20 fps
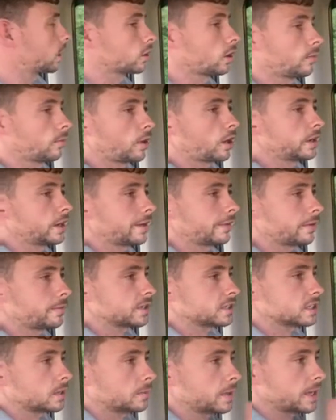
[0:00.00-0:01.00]
Our combine
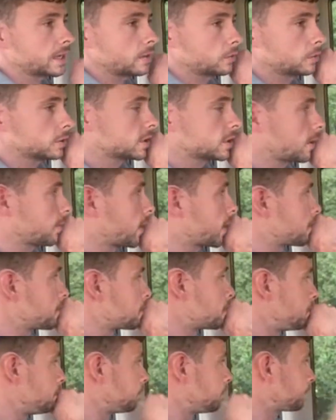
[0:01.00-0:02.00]
never missed a beat all
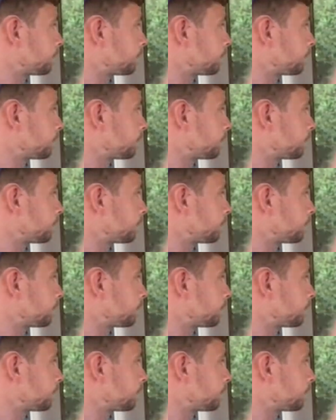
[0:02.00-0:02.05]
summer.